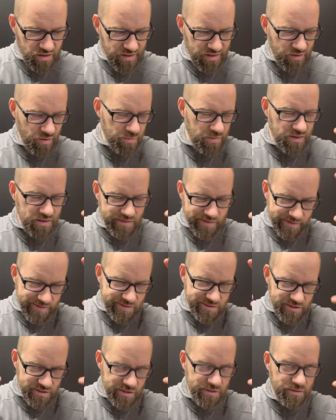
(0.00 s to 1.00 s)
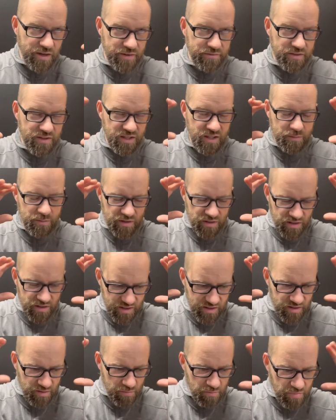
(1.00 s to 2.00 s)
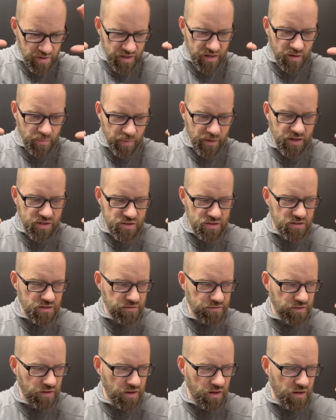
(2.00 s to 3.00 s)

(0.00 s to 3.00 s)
I don't mean like geographically, I mean like the bigger picture of,